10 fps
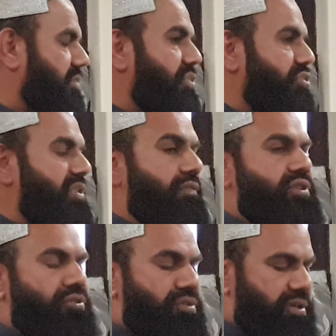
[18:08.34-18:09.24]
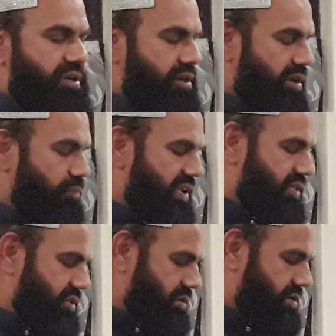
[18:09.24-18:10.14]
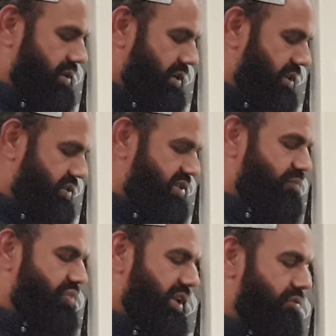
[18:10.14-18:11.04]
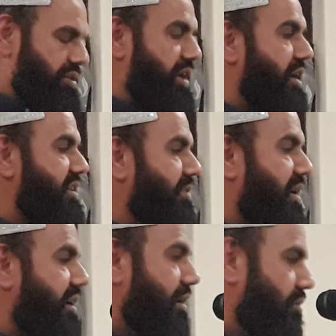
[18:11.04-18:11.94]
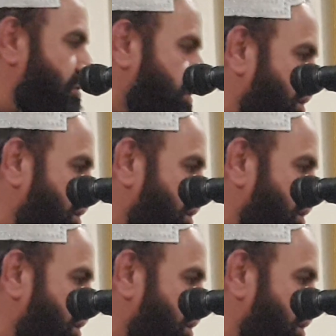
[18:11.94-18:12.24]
12,000 a person. Simply only Hashim can go.